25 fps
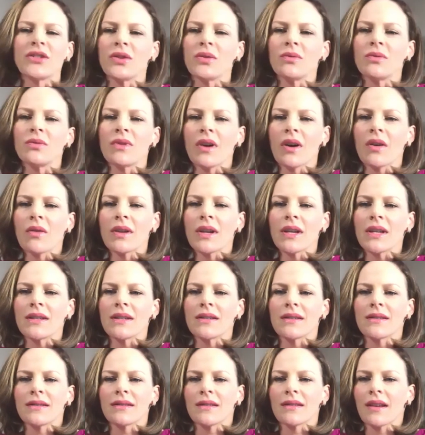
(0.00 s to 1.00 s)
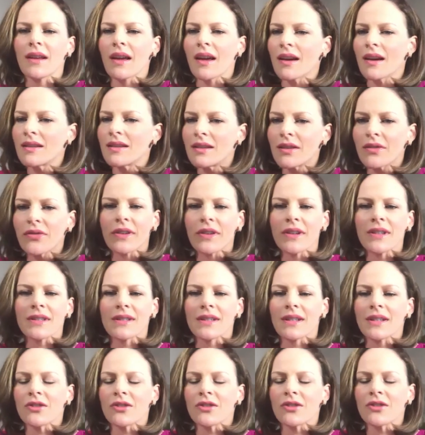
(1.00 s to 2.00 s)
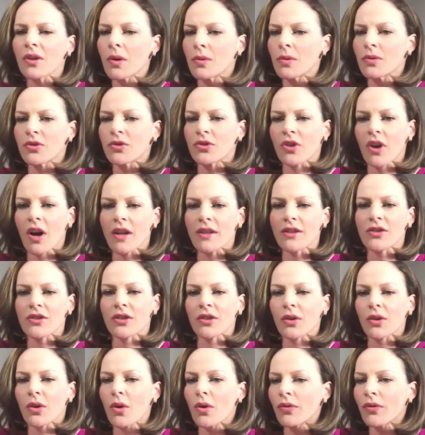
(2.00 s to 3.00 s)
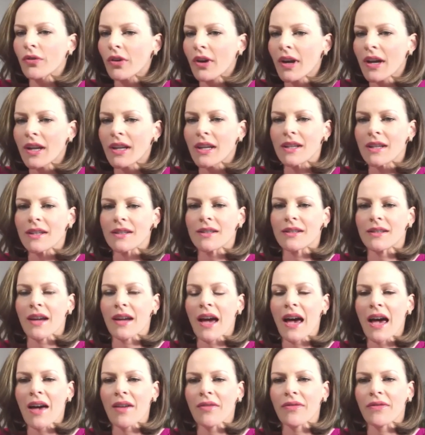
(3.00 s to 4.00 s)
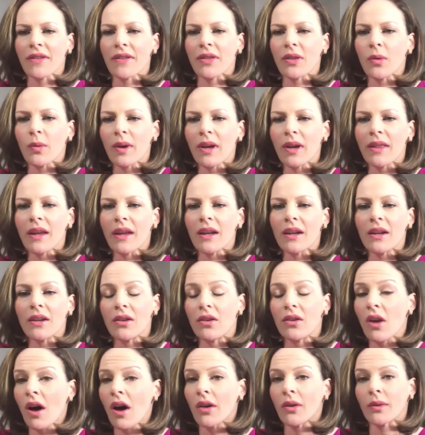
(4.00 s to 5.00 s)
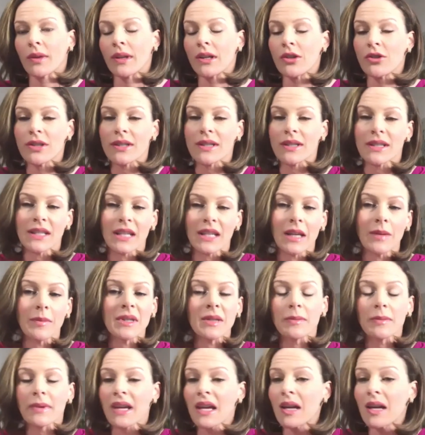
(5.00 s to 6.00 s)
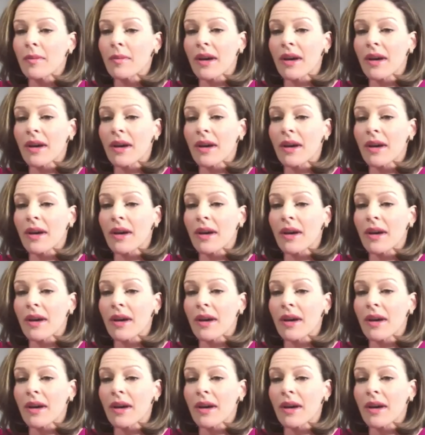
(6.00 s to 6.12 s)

you notice a difference since Coach Trotz took over and his staff and the way that not only just the team is playing,